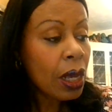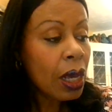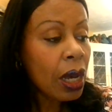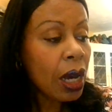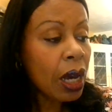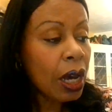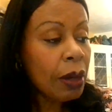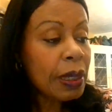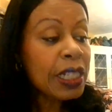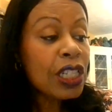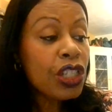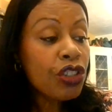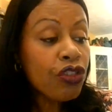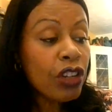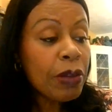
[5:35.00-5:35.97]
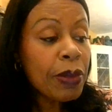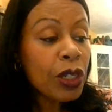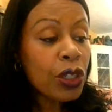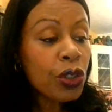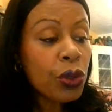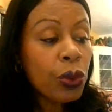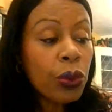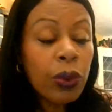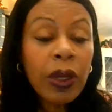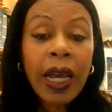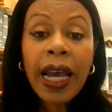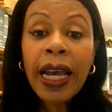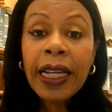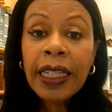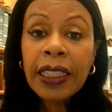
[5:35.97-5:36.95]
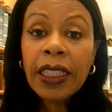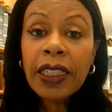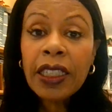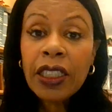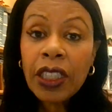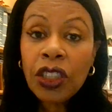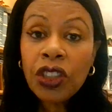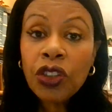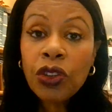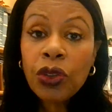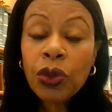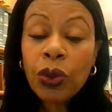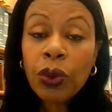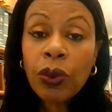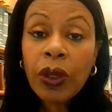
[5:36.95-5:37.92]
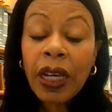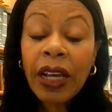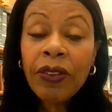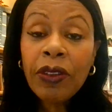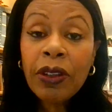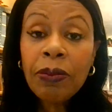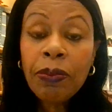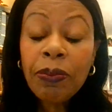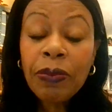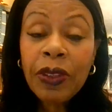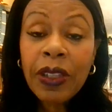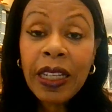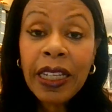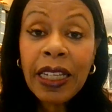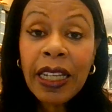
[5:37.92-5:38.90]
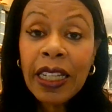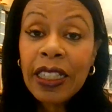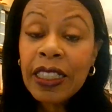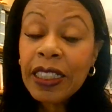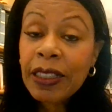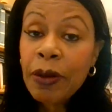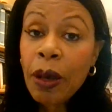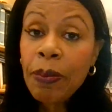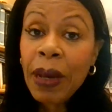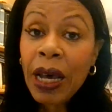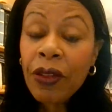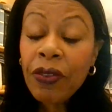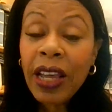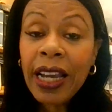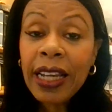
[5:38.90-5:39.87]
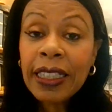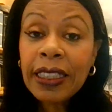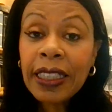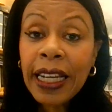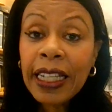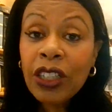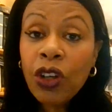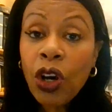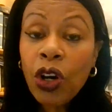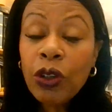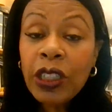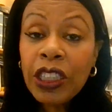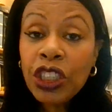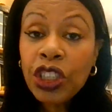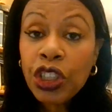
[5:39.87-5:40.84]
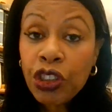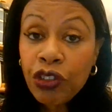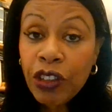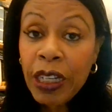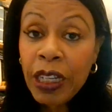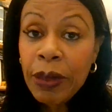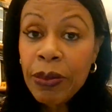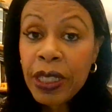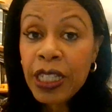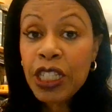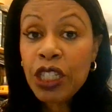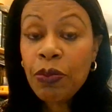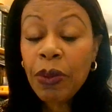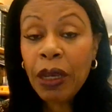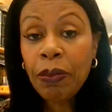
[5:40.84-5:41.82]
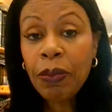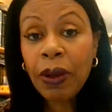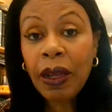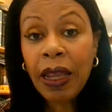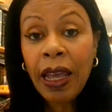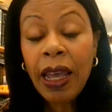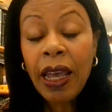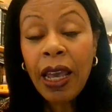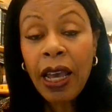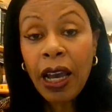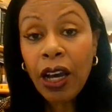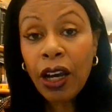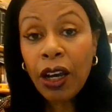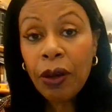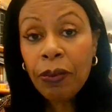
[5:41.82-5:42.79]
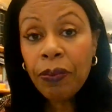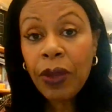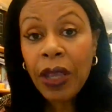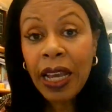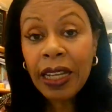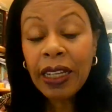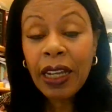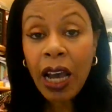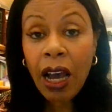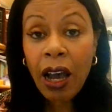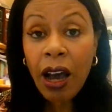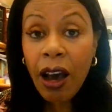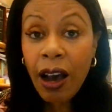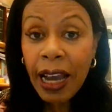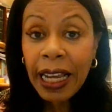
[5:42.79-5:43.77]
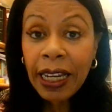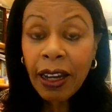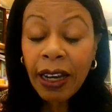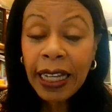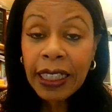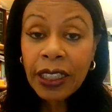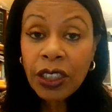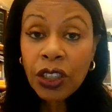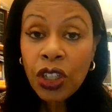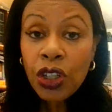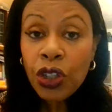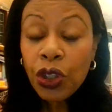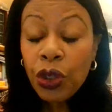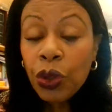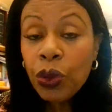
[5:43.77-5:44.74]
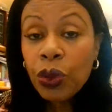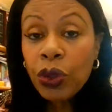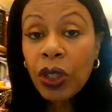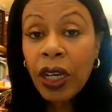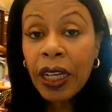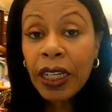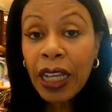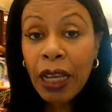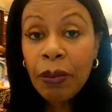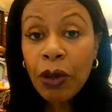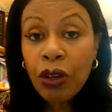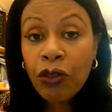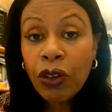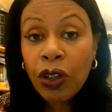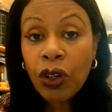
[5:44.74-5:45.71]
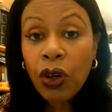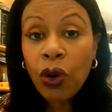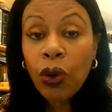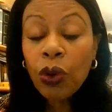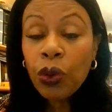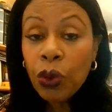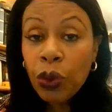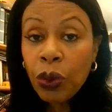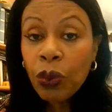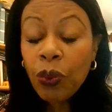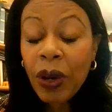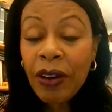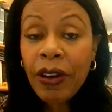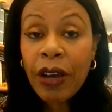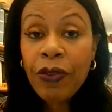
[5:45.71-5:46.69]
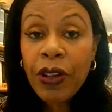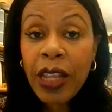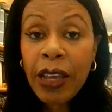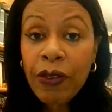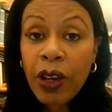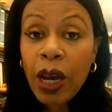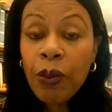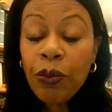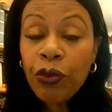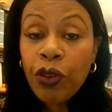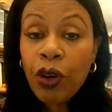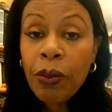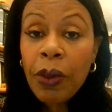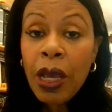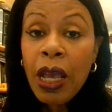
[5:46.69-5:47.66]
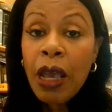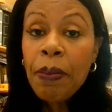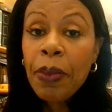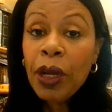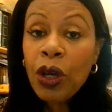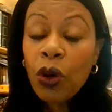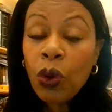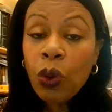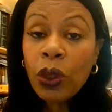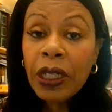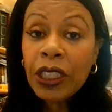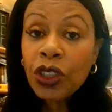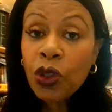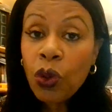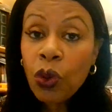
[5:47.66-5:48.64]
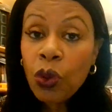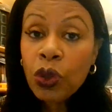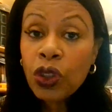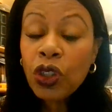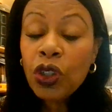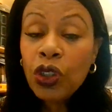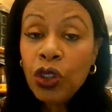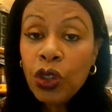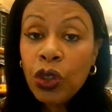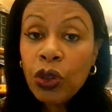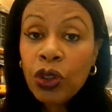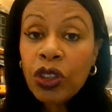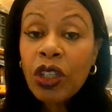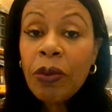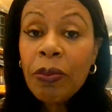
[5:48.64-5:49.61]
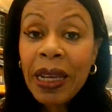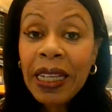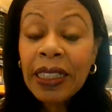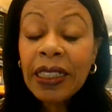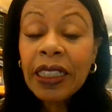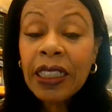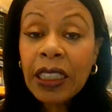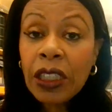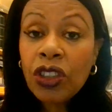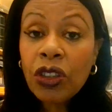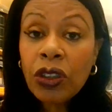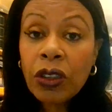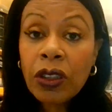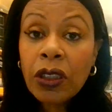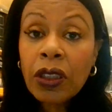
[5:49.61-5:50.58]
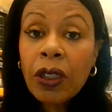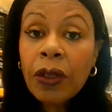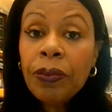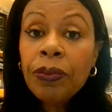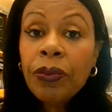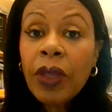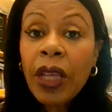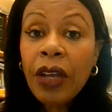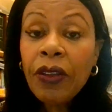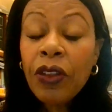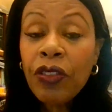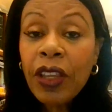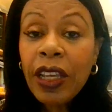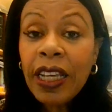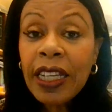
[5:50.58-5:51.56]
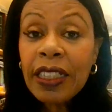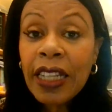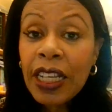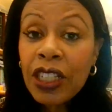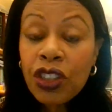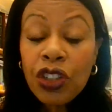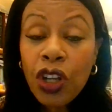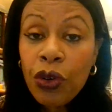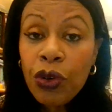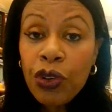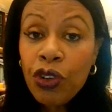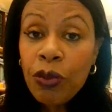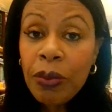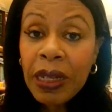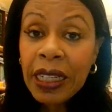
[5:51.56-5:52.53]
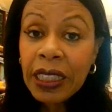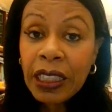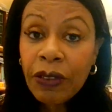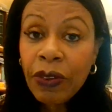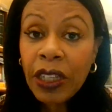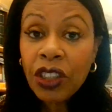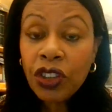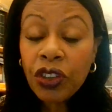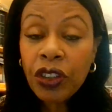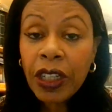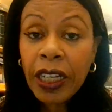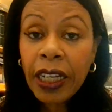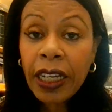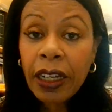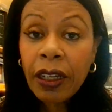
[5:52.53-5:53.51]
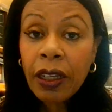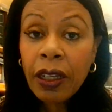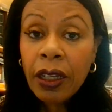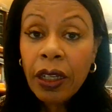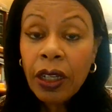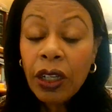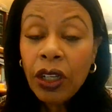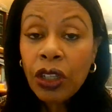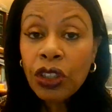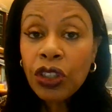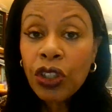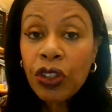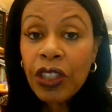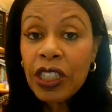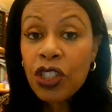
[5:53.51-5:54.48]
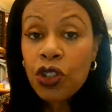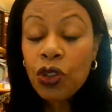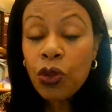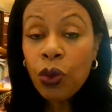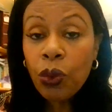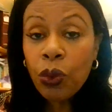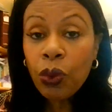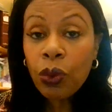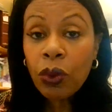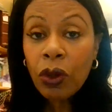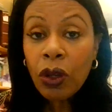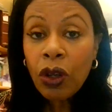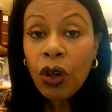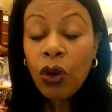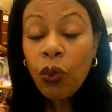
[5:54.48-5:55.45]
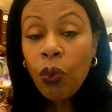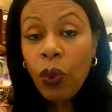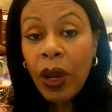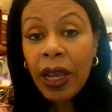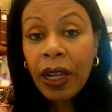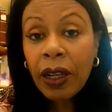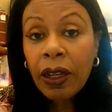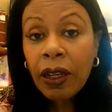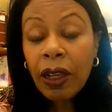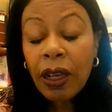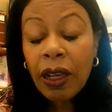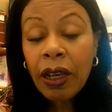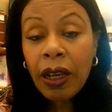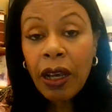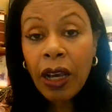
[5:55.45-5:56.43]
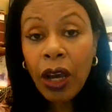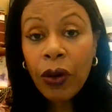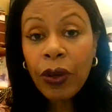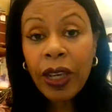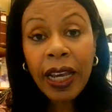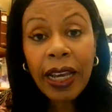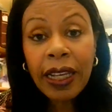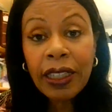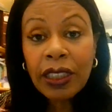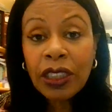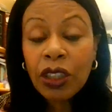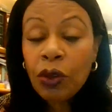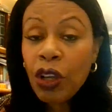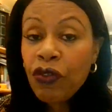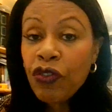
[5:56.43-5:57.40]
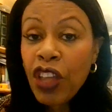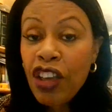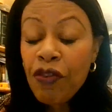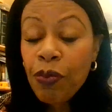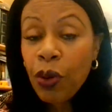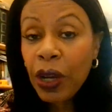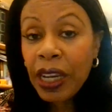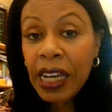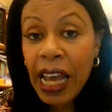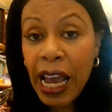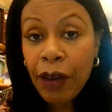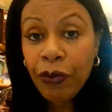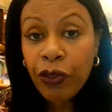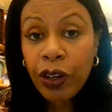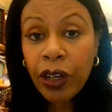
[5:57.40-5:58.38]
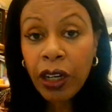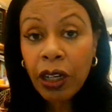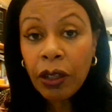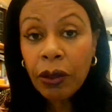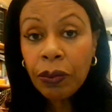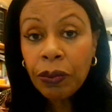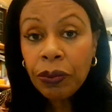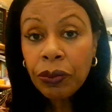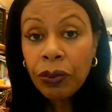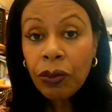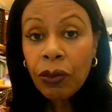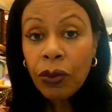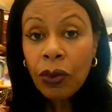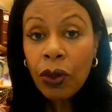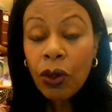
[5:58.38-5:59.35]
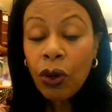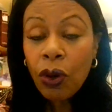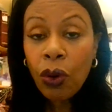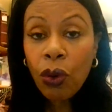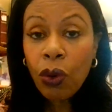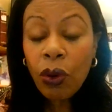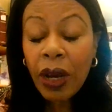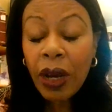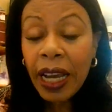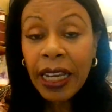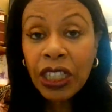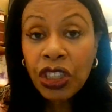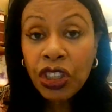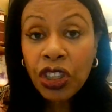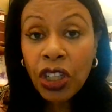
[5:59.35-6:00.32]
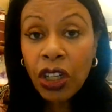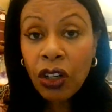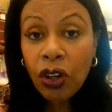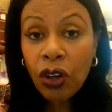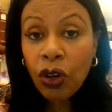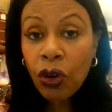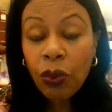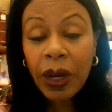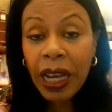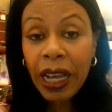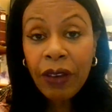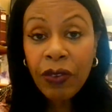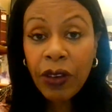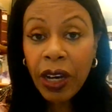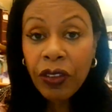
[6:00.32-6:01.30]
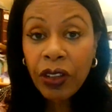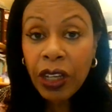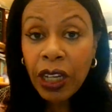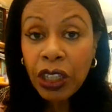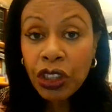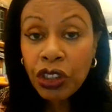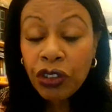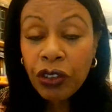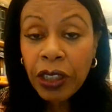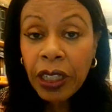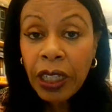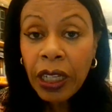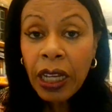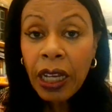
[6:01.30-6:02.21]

Uh, it's a streaming tool and it's a decision tool. And the thing is about that is that it not only streams these people um, and highlights who's an immigrant or who wherever they've come from, but it, it's also used to make decisions. And the thing is, there's no human intervention here. So this tool will, okay, so if they've put in Africa, or Asia or whatever other country,